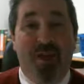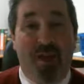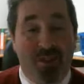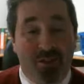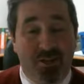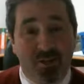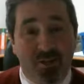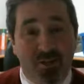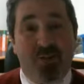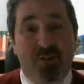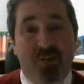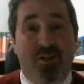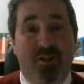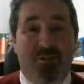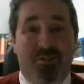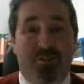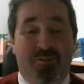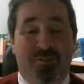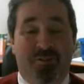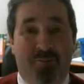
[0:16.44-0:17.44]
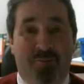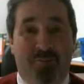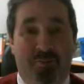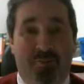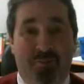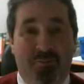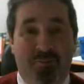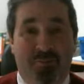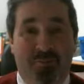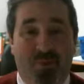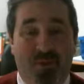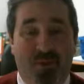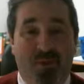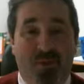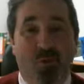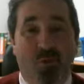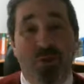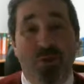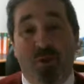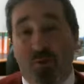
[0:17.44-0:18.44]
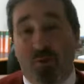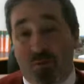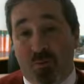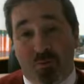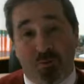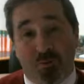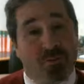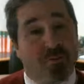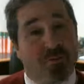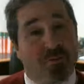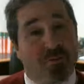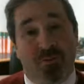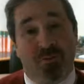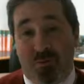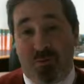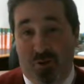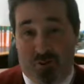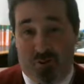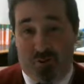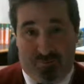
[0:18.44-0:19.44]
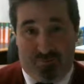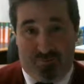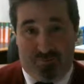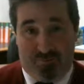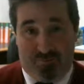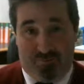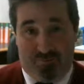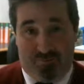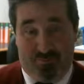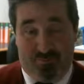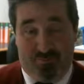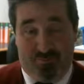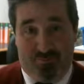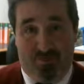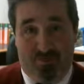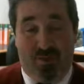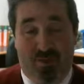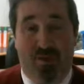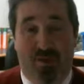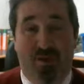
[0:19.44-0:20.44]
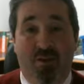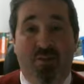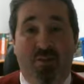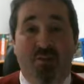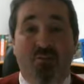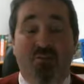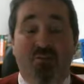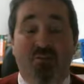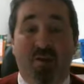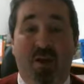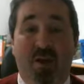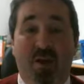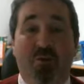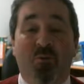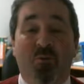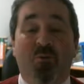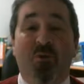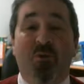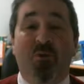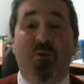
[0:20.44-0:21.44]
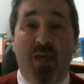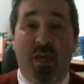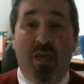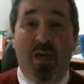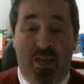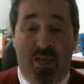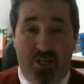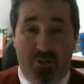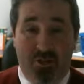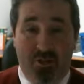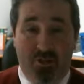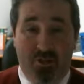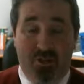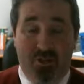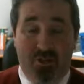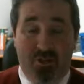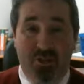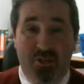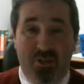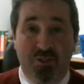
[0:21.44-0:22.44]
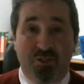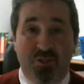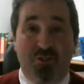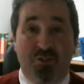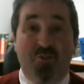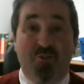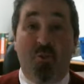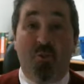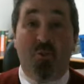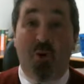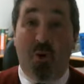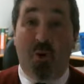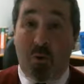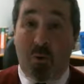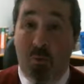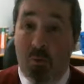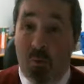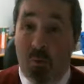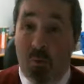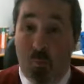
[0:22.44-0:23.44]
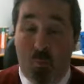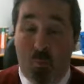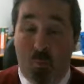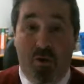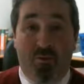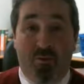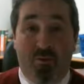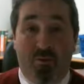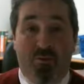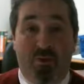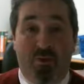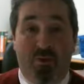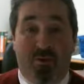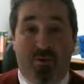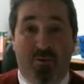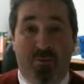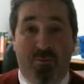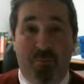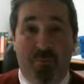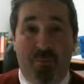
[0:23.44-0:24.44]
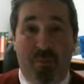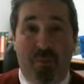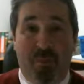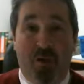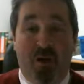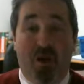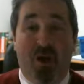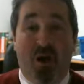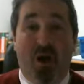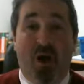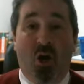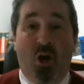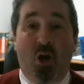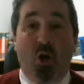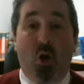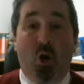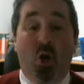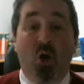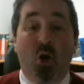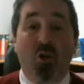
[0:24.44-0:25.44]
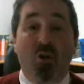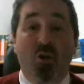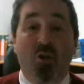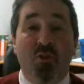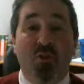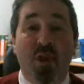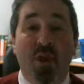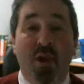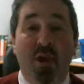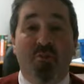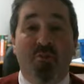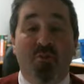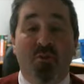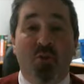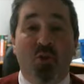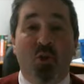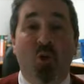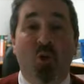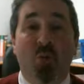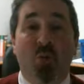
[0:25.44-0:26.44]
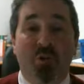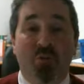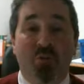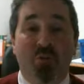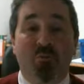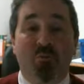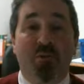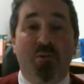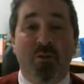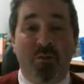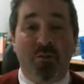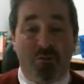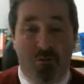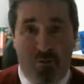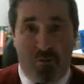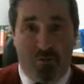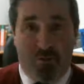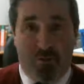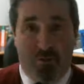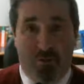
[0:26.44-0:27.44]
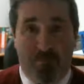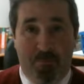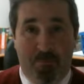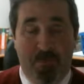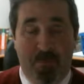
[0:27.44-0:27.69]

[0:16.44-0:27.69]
And she's on to something. We almost certainly don't. Federal agencies for welfare are never going to be as good